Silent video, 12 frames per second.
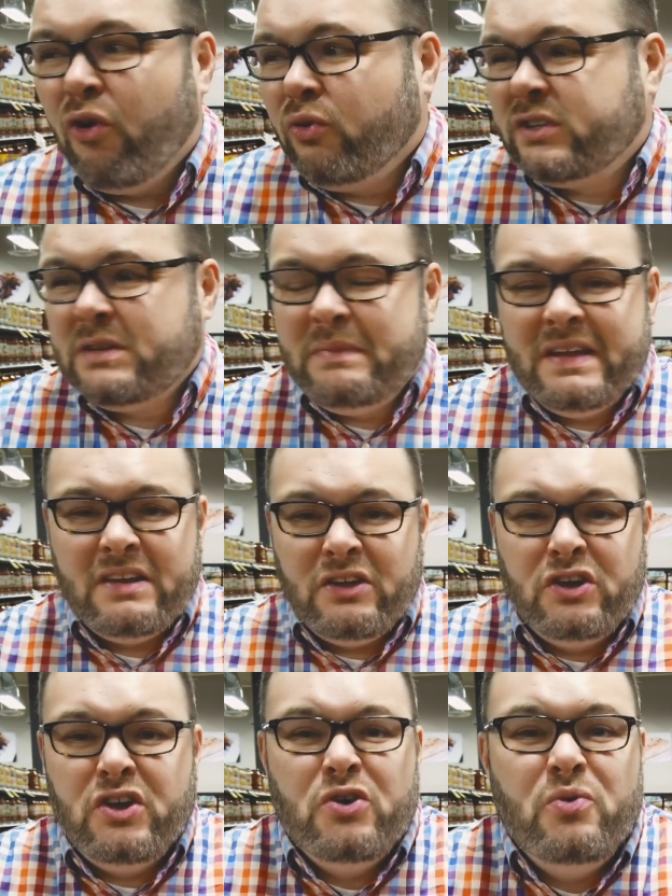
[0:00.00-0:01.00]

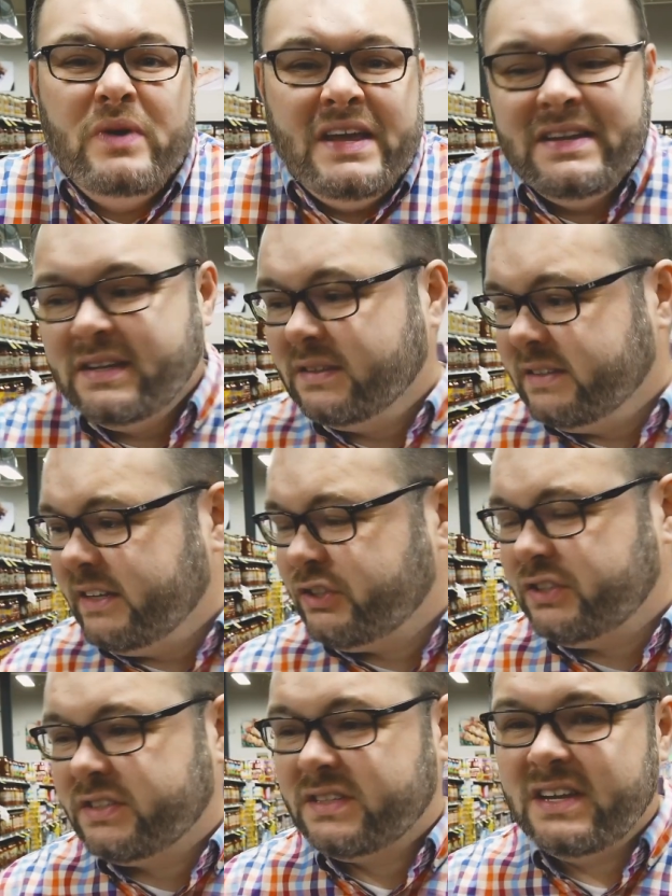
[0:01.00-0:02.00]
ultimate gooey
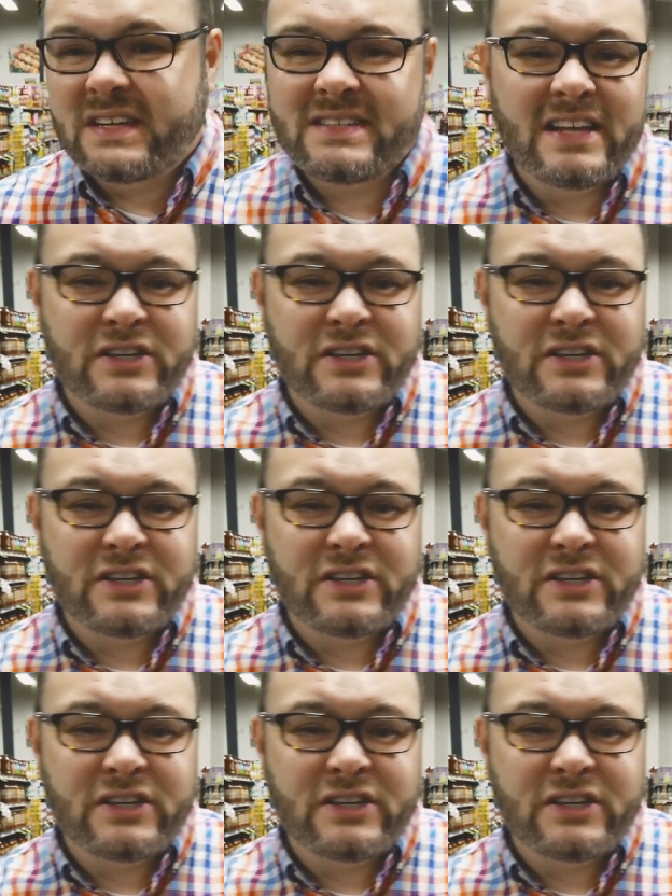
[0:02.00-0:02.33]
deliciousness